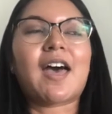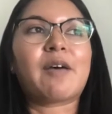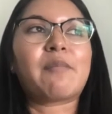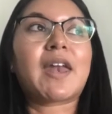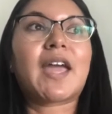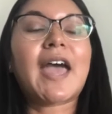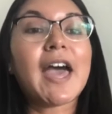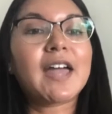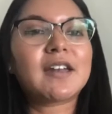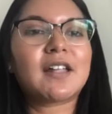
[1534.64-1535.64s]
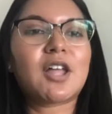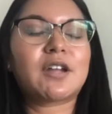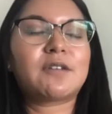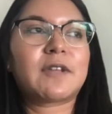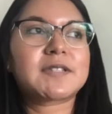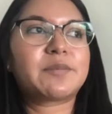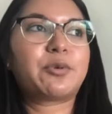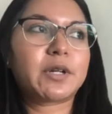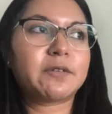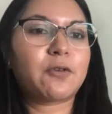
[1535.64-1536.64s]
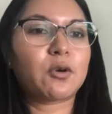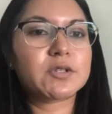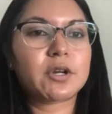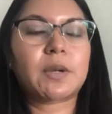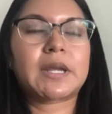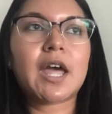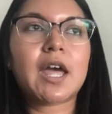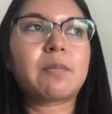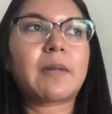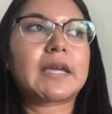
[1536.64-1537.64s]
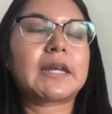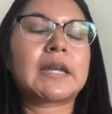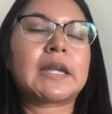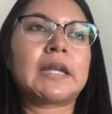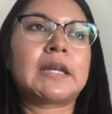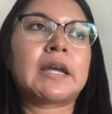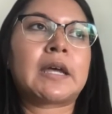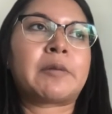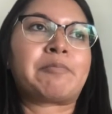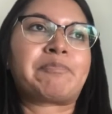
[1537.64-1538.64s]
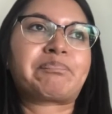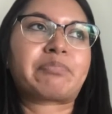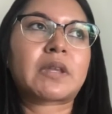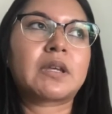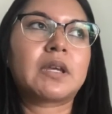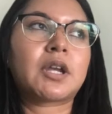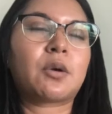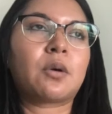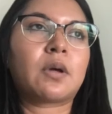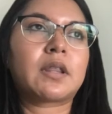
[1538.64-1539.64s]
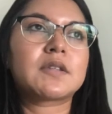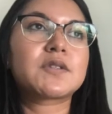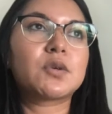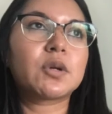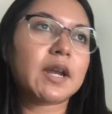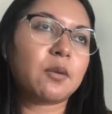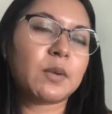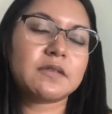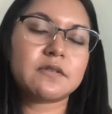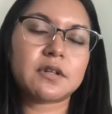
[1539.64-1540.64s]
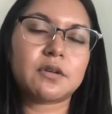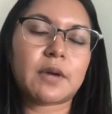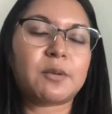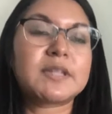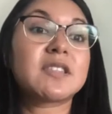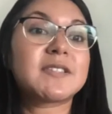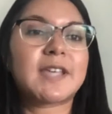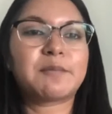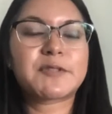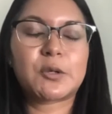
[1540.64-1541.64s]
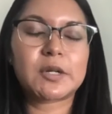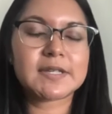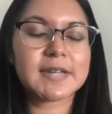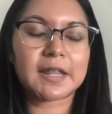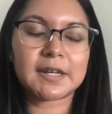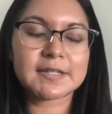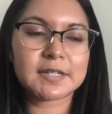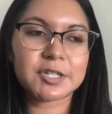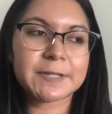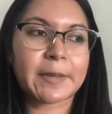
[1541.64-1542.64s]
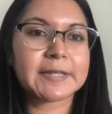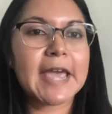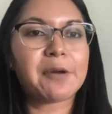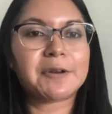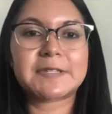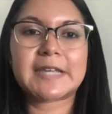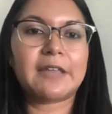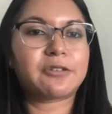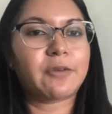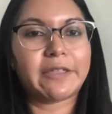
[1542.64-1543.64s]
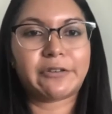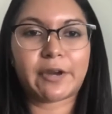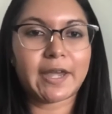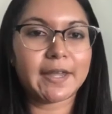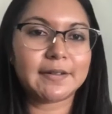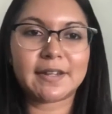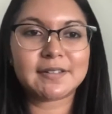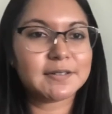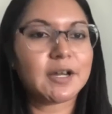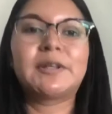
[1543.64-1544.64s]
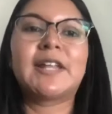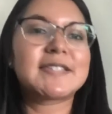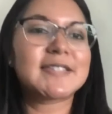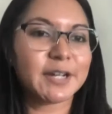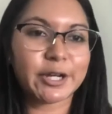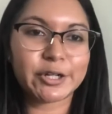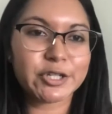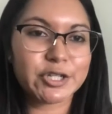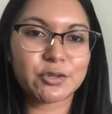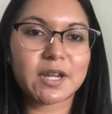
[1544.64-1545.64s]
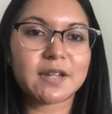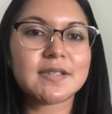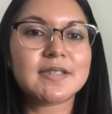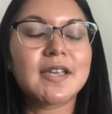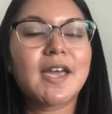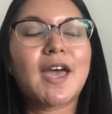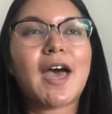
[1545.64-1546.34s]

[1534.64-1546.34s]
And I had a lot of like supportive folks growing up, like in you know, the school that I went to the same school because Snelling is such a small town. It was K through 8th grade, like less than 100 students,